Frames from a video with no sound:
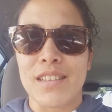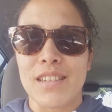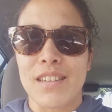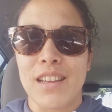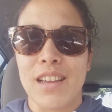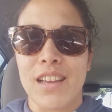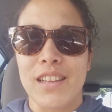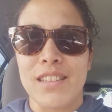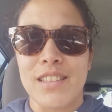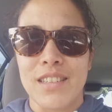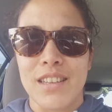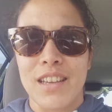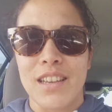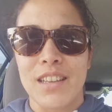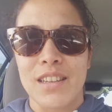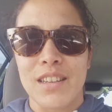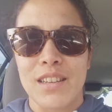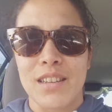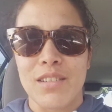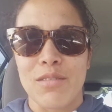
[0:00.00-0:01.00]

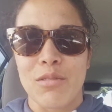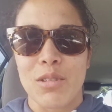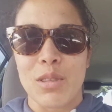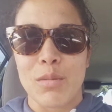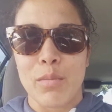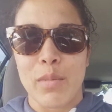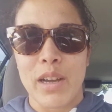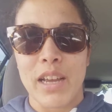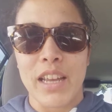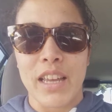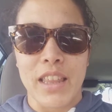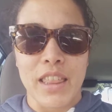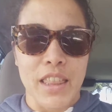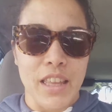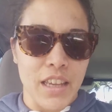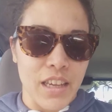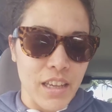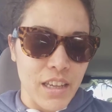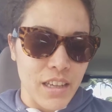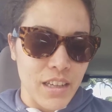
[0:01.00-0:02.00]
headset with mic
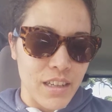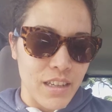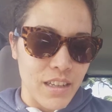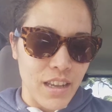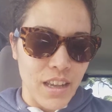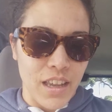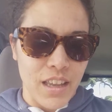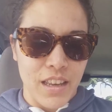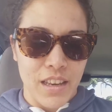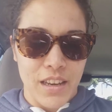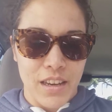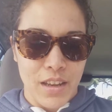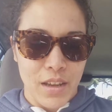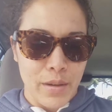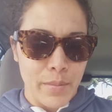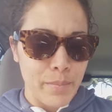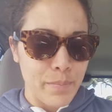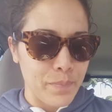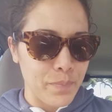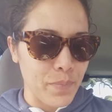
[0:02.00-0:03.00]
thing, and
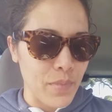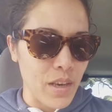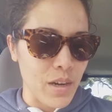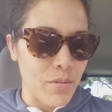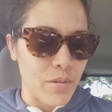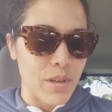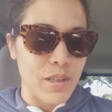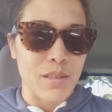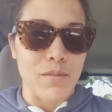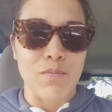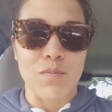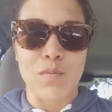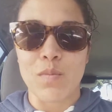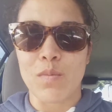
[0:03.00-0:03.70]
anyways,